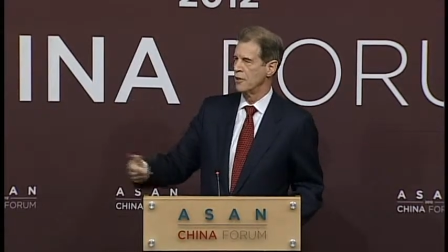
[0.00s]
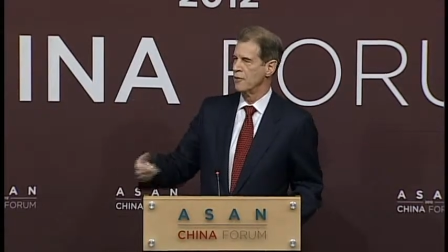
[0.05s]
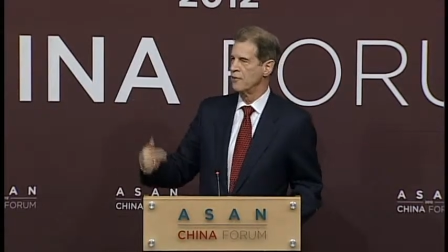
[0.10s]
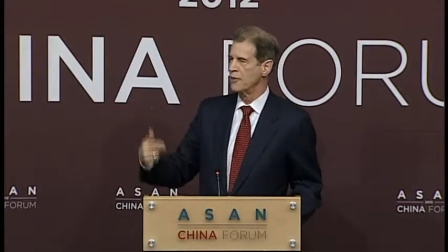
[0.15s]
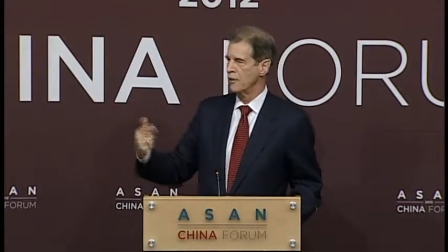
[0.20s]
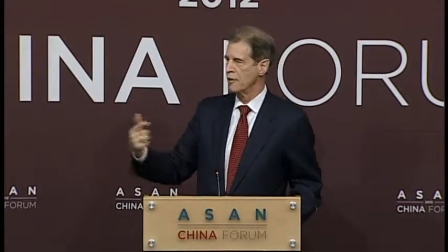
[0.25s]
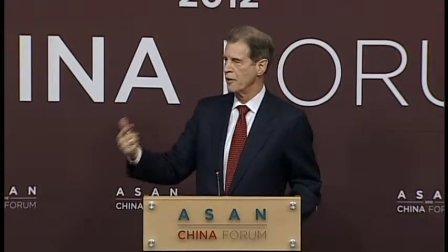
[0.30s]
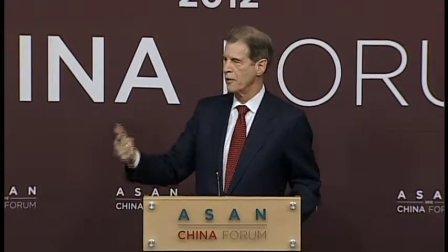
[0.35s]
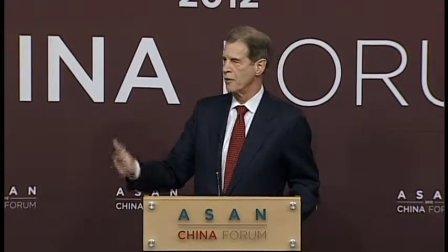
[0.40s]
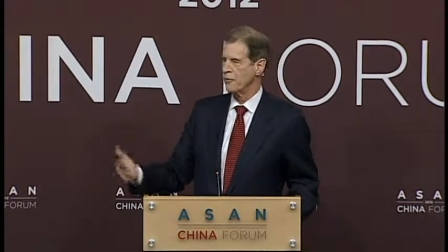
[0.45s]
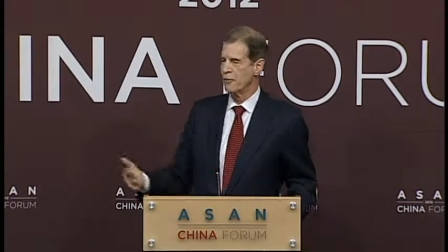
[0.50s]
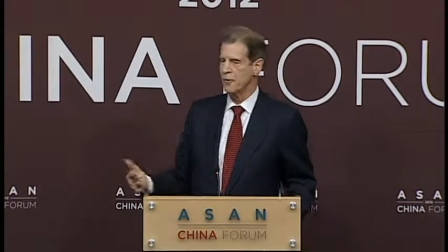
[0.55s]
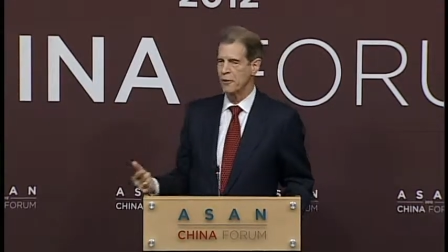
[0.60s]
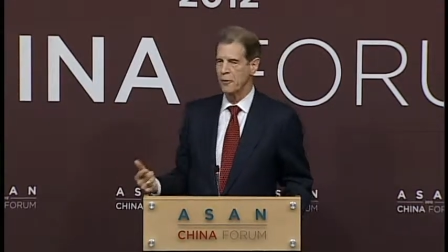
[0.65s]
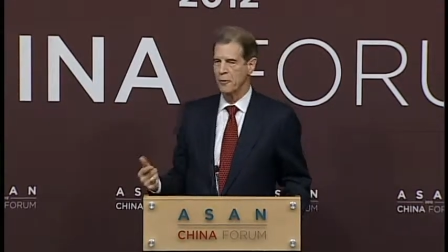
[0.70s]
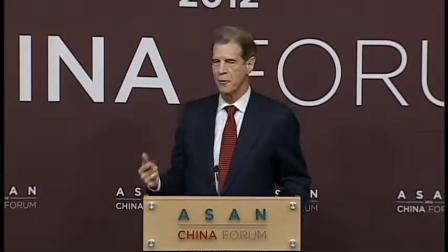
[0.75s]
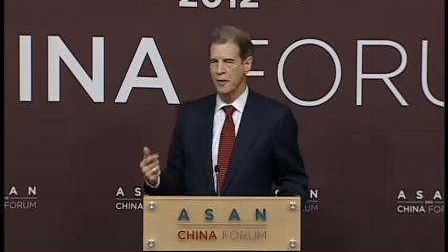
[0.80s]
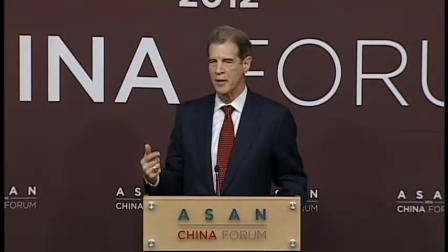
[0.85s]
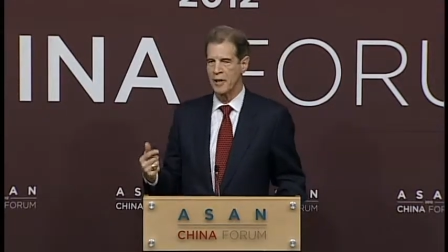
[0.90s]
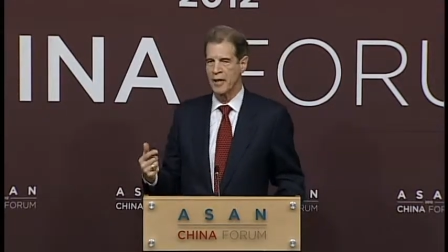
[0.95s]
fairly
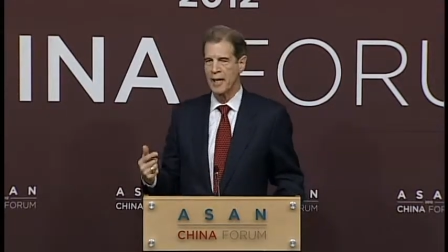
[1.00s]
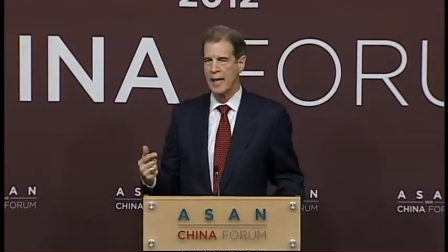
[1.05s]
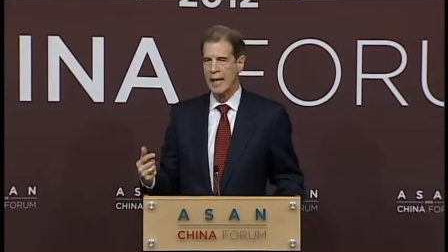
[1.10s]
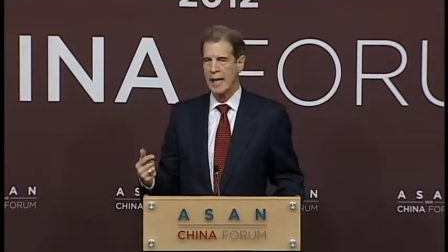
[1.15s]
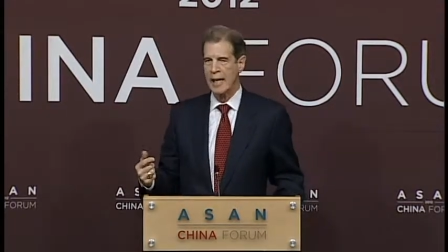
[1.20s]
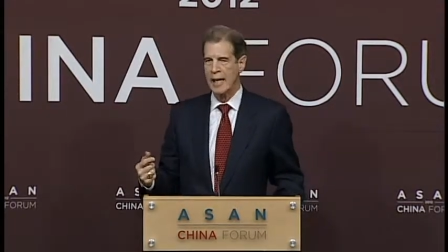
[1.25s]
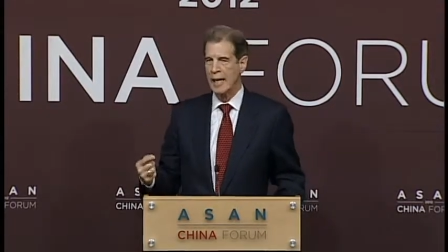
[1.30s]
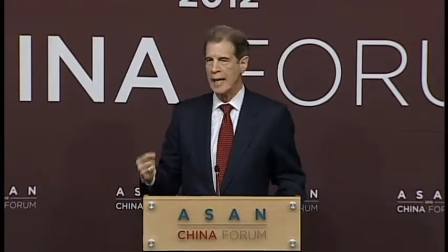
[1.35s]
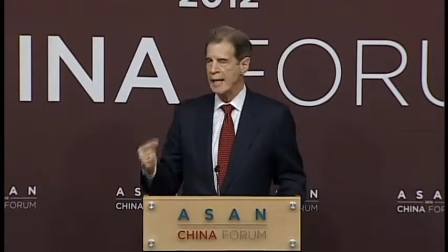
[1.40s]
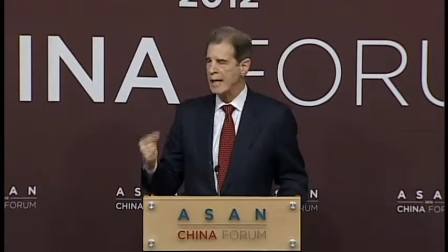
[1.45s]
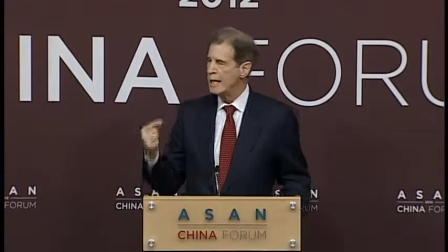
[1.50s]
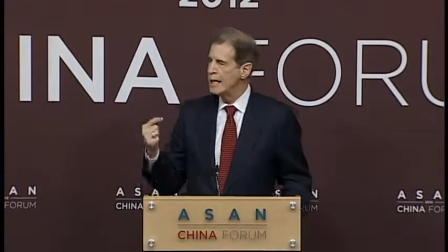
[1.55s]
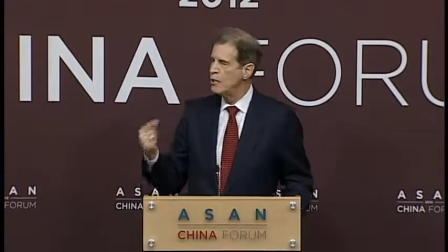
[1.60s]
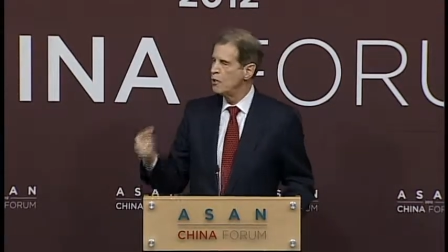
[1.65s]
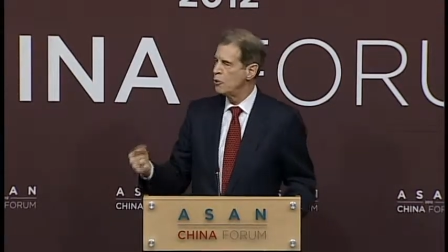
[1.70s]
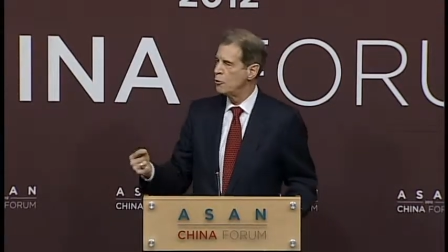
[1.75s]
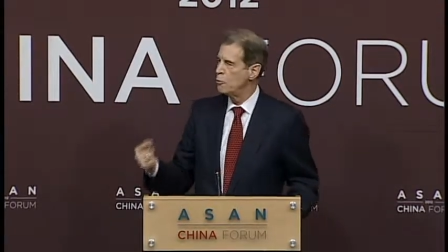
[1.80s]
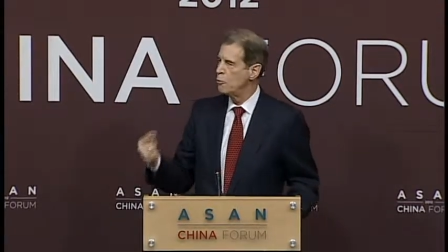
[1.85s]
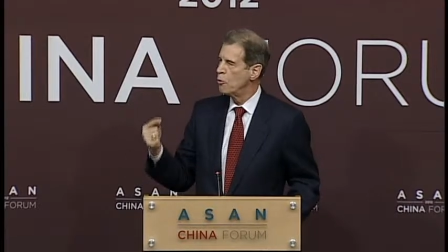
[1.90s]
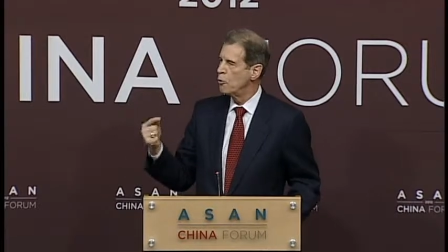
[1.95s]
frequently, and he
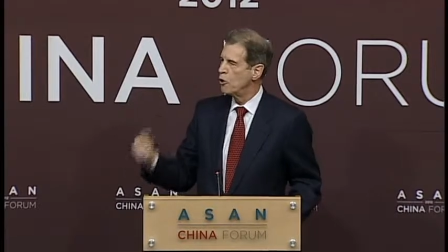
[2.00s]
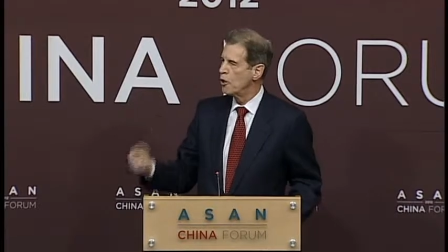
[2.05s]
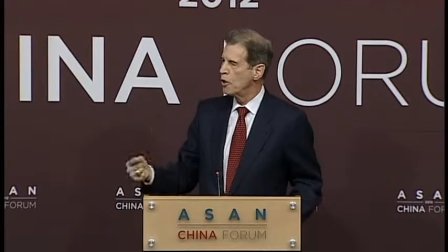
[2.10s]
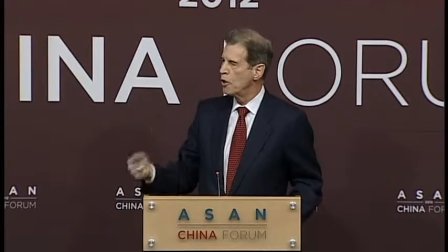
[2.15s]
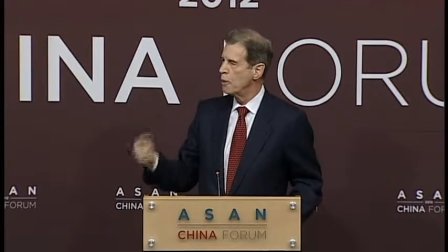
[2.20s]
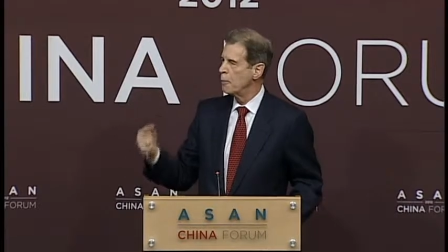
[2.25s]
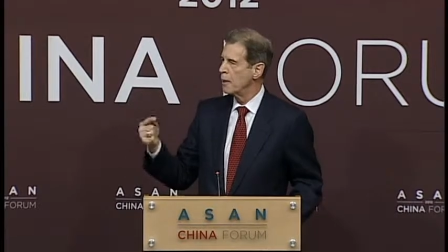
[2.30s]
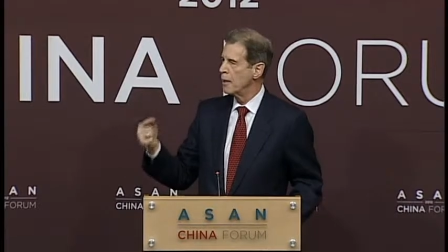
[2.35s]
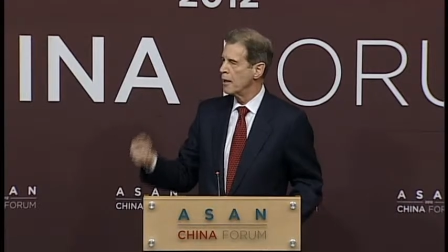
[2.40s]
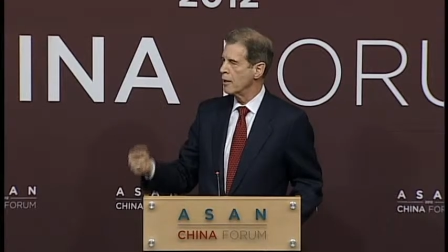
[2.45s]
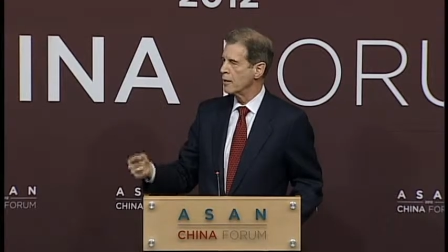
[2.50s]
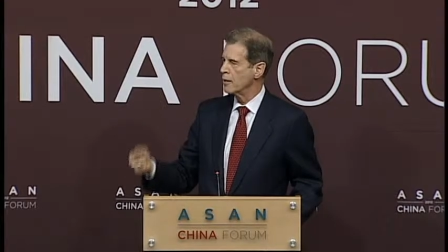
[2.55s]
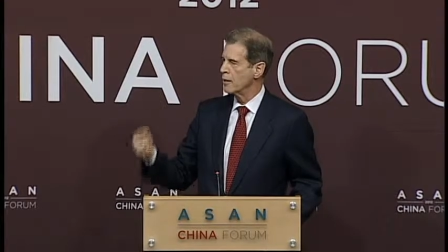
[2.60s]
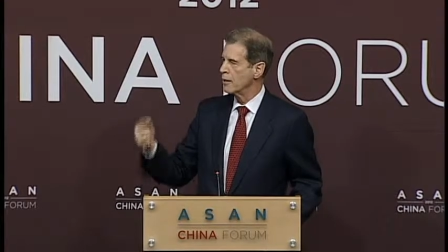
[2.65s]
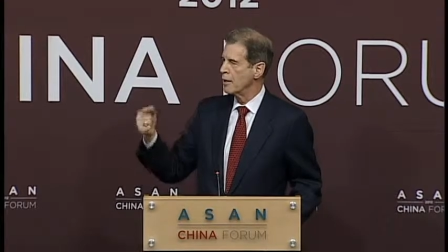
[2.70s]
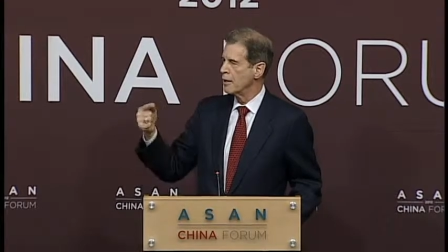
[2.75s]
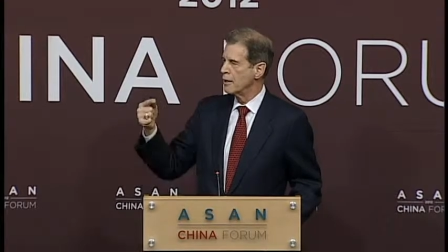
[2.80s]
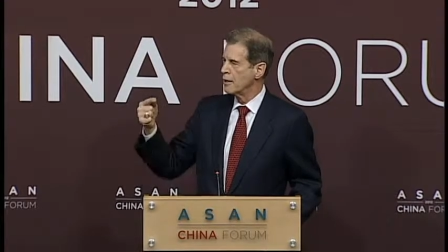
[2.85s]
knew more about